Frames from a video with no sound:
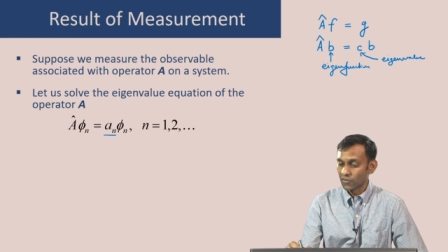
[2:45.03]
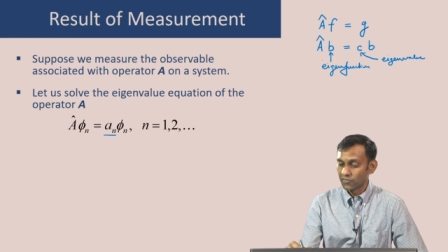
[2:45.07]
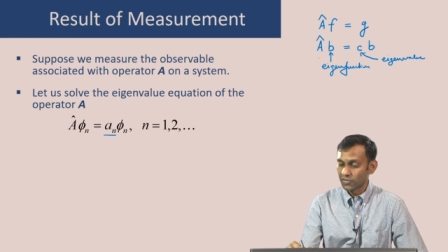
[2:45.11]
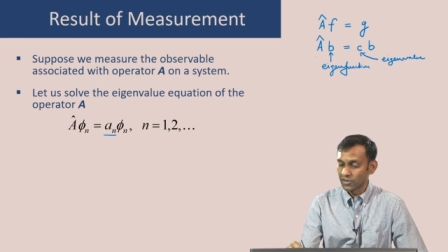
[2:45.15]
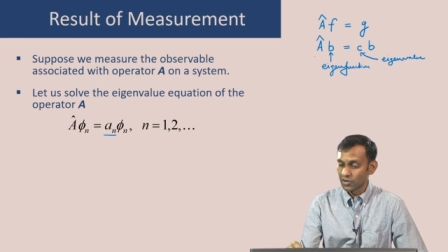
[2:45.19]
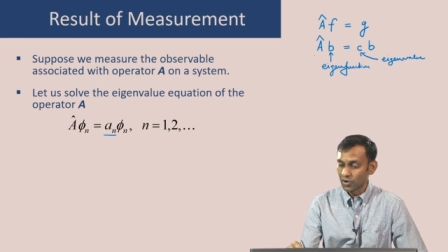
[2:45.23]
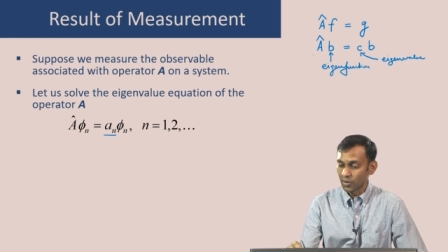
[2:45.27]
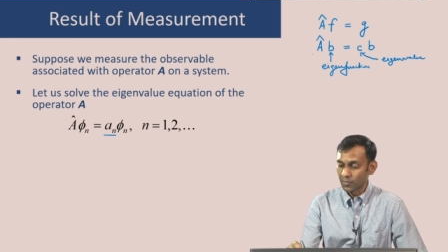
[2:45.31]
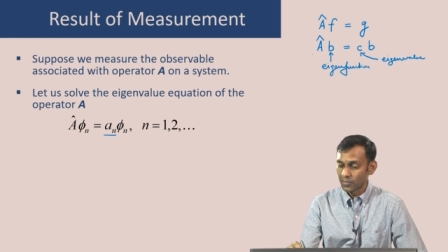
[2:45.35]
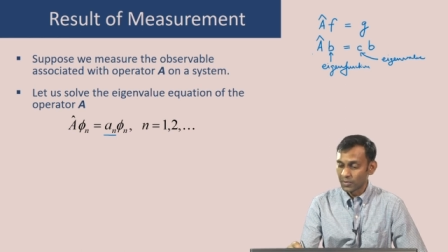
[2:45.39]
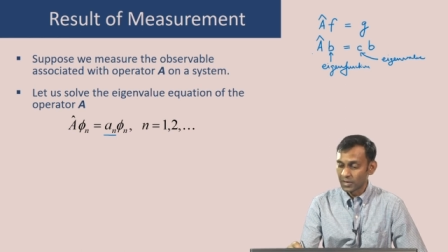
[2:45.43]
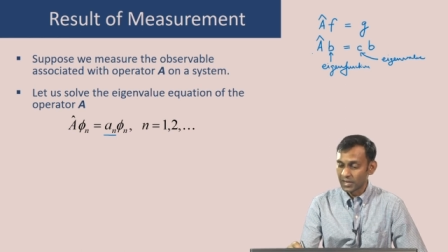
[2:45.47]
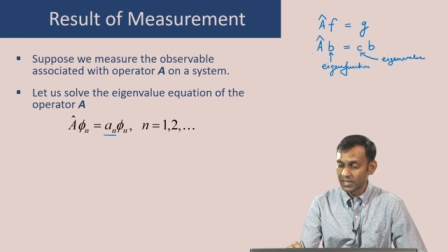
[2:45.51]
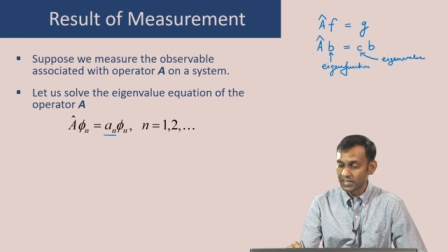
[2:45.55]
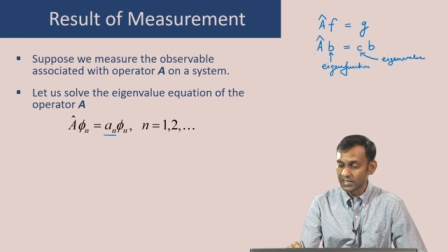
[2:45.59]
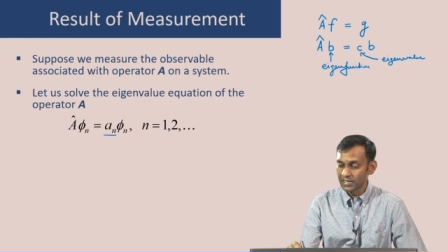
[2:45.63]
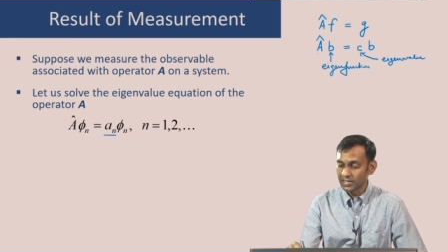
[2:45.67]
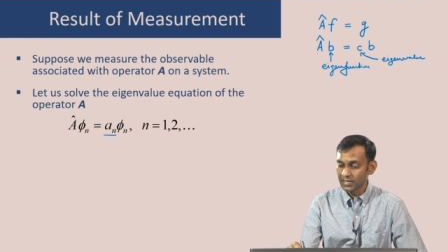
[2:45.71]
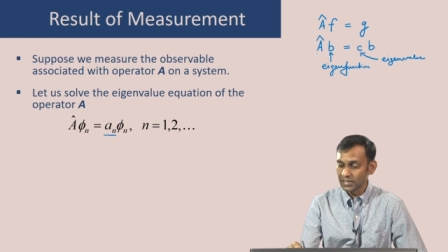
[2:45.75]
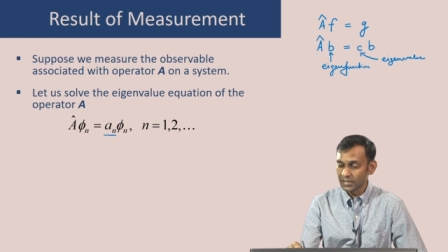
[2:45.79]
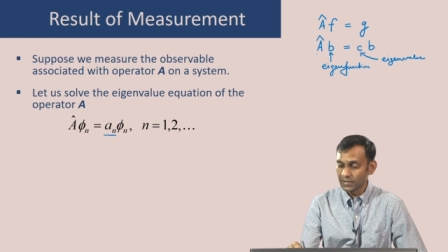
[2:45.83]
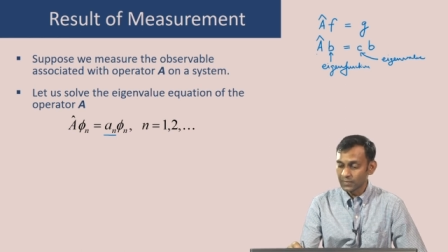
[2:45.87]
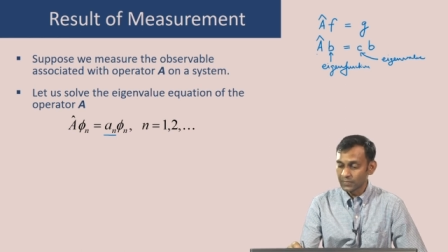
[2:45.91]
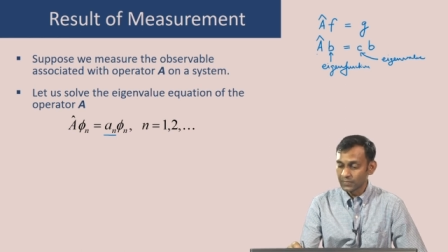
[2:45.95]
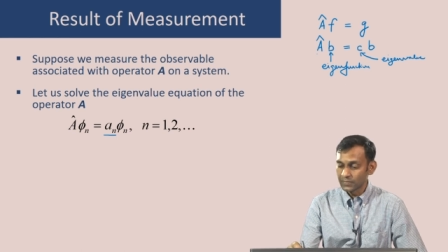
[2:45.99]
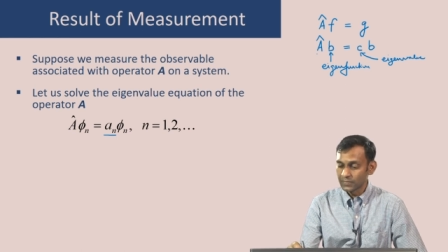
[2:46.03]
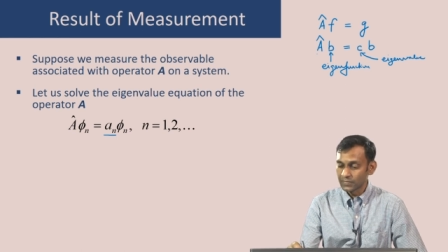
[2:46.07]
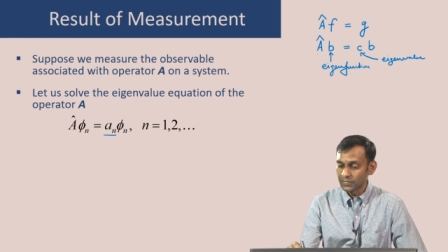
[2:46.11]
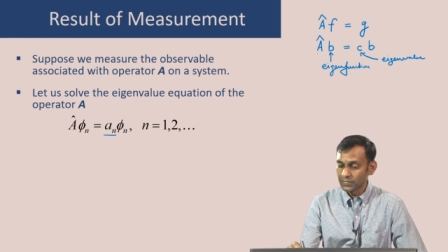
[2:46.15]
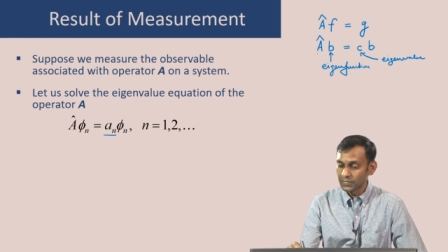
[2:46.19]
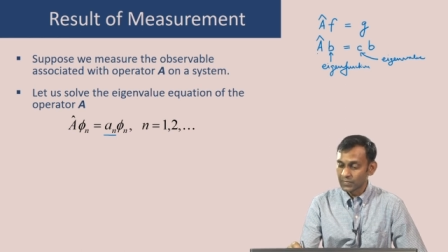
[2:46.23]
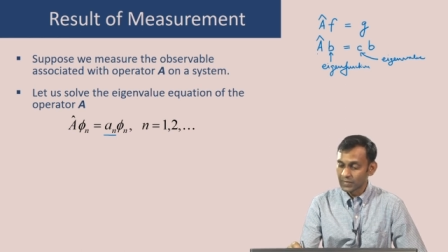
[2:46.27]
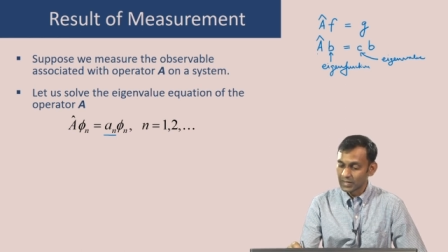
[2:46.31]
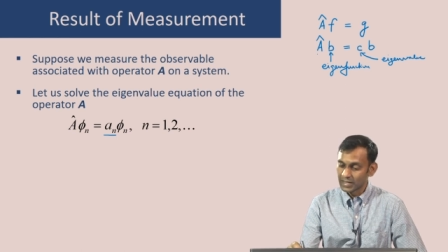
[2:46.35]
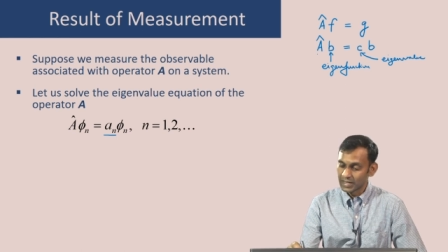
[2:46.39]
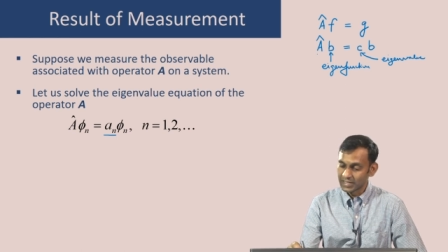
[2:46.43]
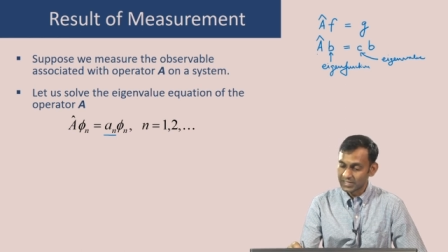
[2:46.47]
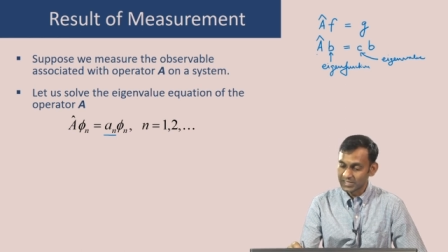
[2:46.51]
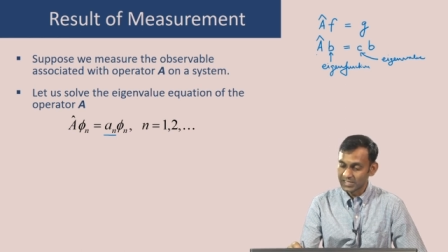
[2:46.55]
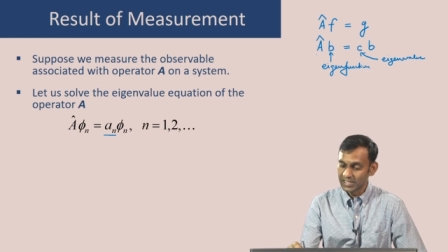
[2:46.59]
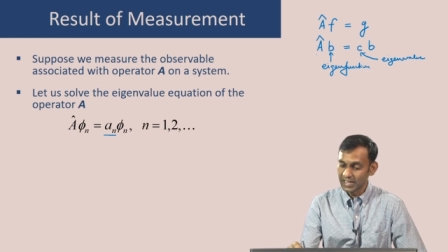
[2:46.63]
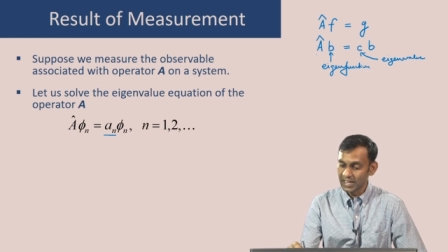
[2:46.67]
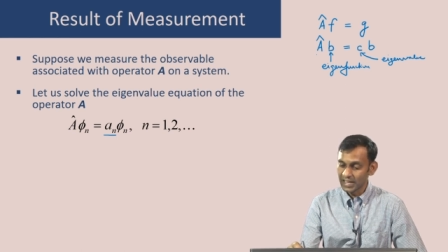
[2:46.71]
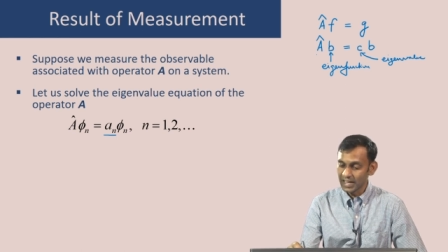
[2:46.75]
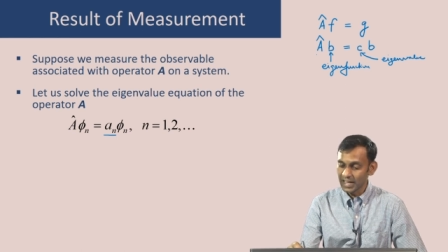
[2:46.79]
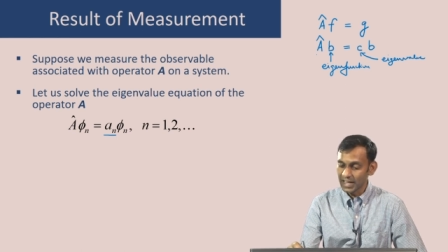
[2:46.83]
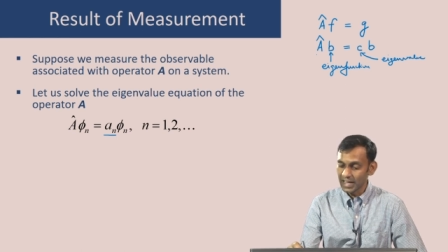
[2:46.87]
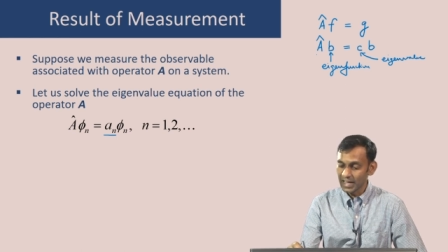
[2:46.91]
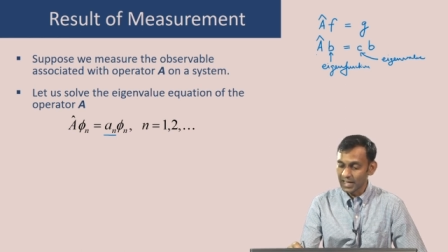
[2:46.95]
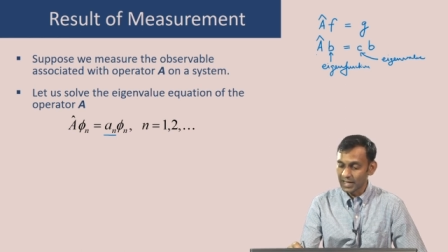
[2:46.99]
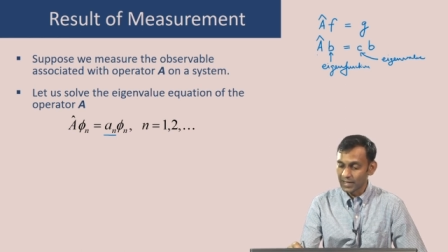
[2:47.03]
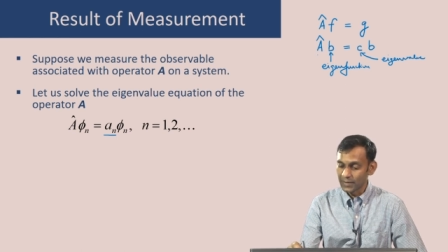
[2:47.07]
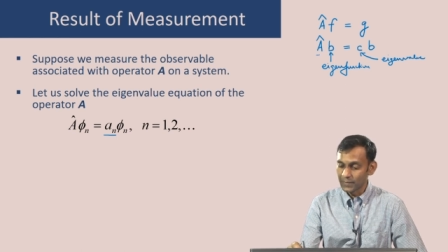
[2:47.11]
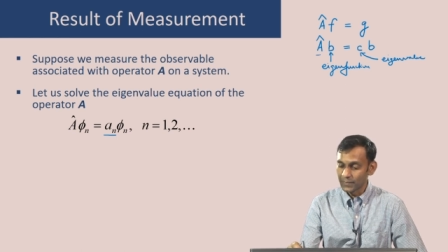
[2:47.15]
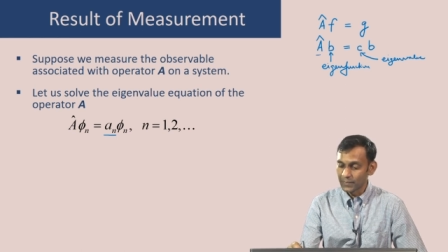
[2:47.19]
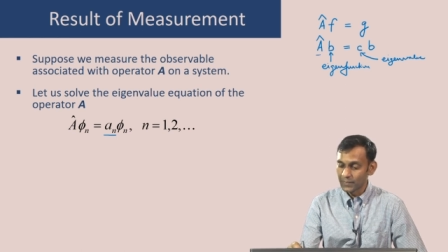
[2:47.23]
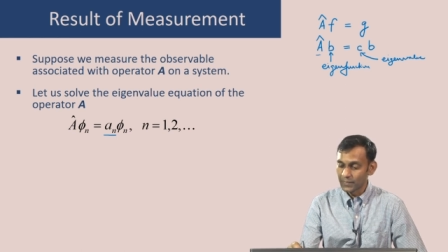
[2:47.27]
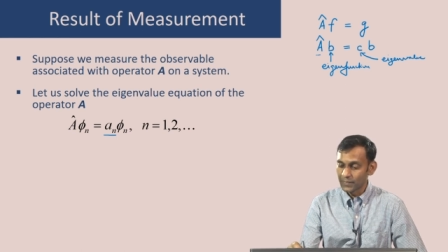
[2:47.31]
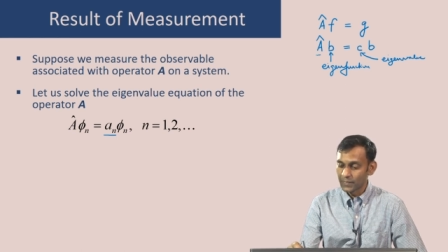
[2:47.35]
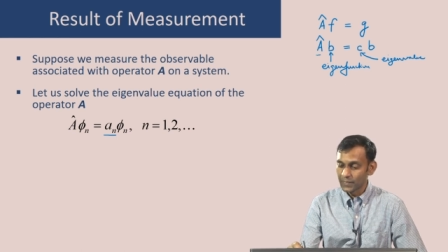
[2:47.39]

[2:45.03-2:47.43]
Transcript: of an operator let us say A,